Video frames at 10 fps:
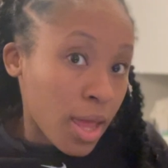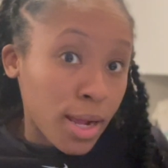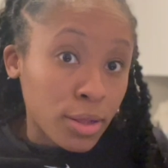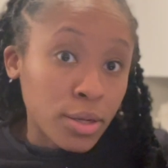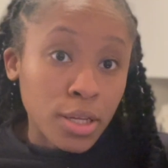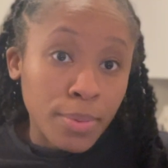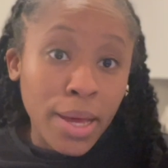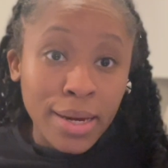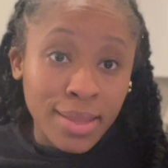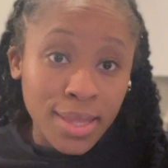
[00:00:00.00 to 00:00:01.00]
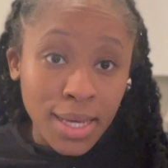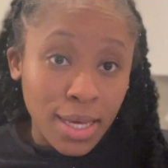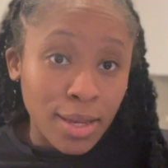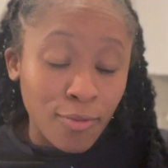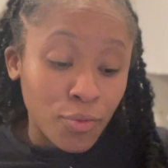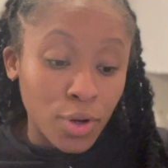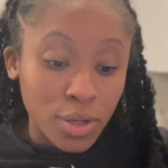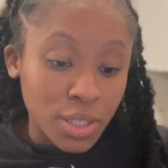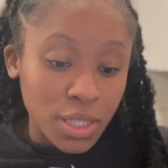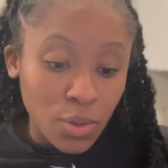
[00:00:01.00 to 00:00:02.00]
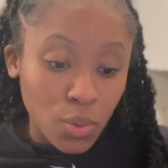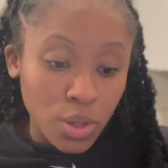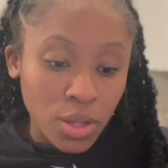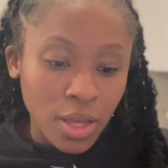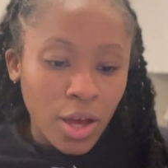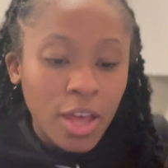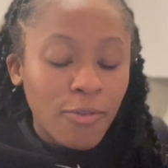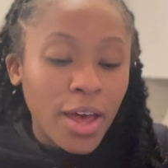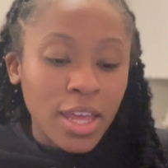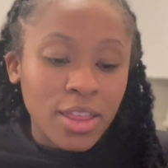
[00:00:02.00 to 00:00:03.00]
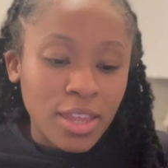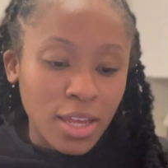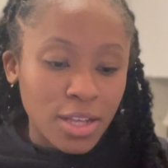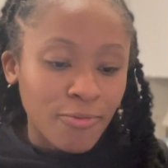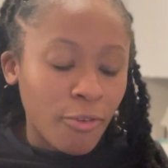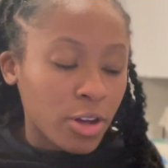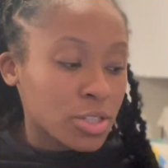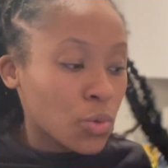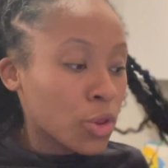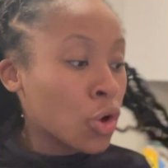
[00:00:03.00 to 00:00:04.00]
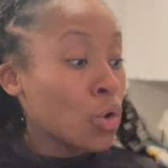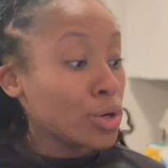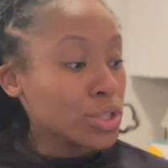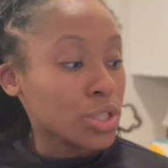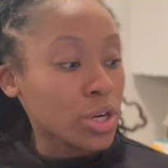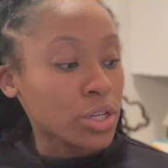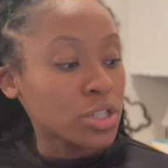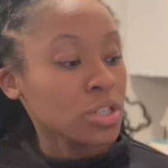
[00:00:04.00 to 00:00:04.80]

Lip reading: I looked up how to thicken frosting with, if I can thicken frosting with cornstarch,